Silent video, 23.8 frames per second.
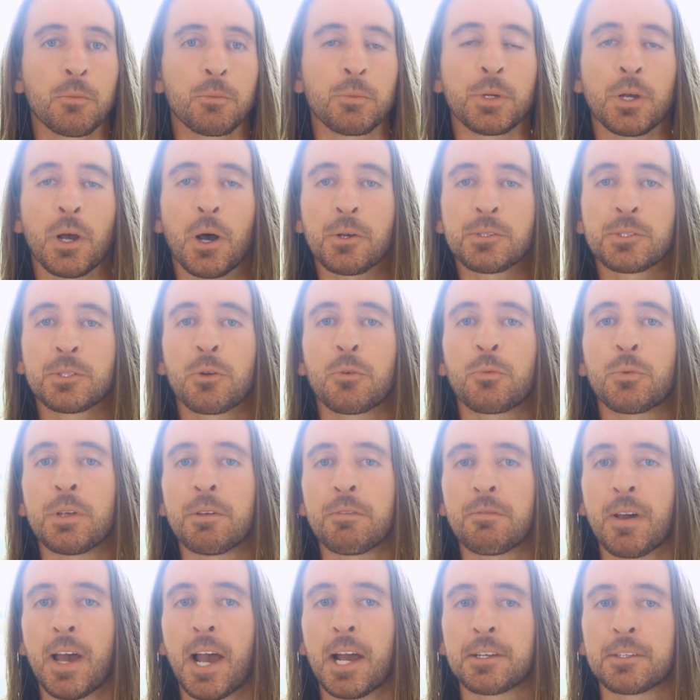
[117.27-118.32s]
We also
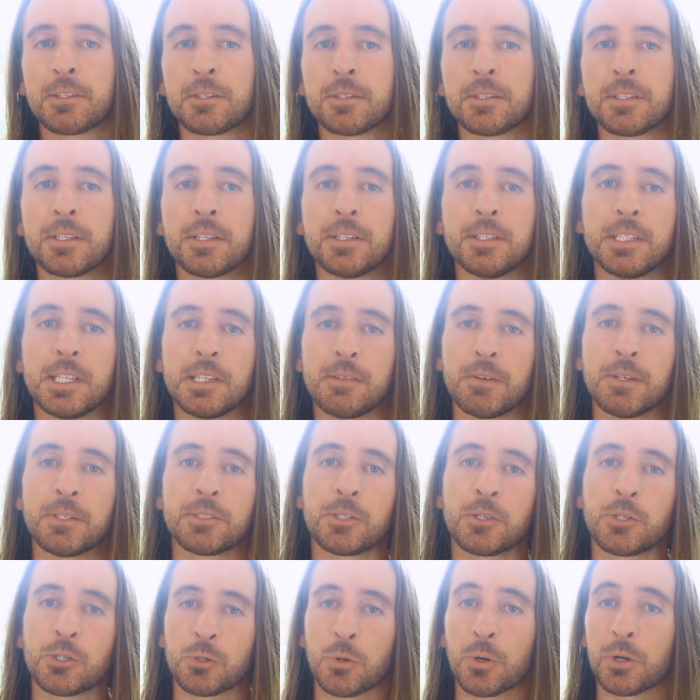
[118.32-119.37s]
refactored Divi's
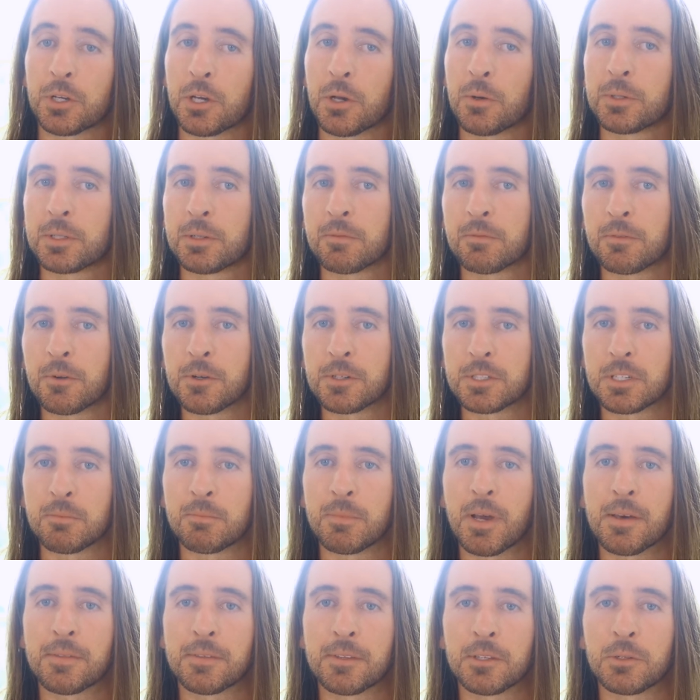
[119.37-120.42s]
shortcode conversion
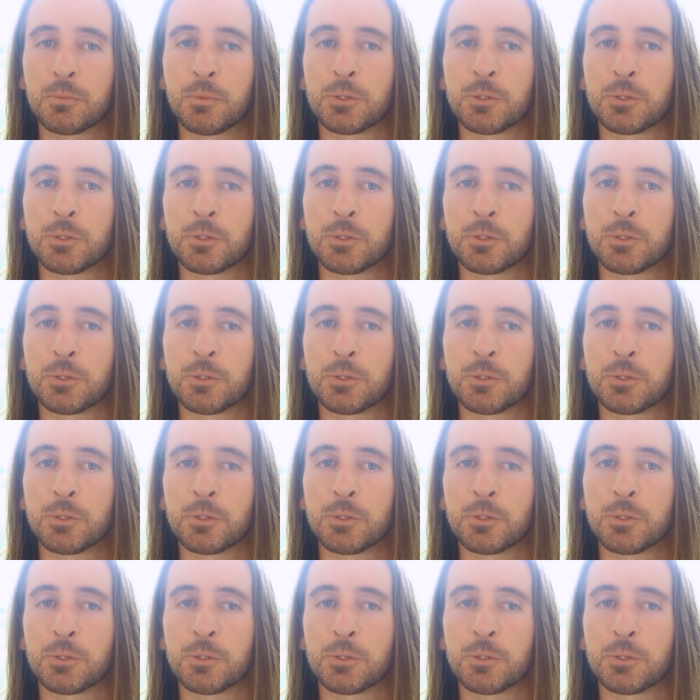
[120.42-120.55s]
method,